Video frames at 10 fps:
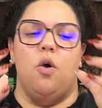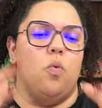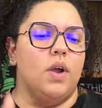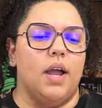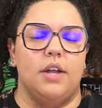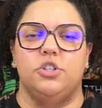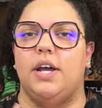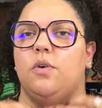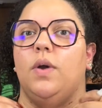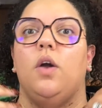work on
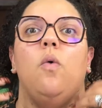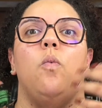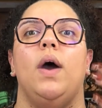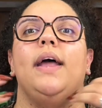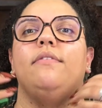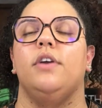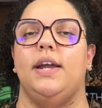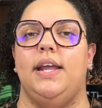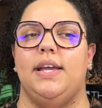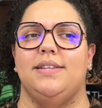shadow work, whatever
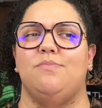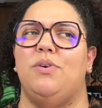it is.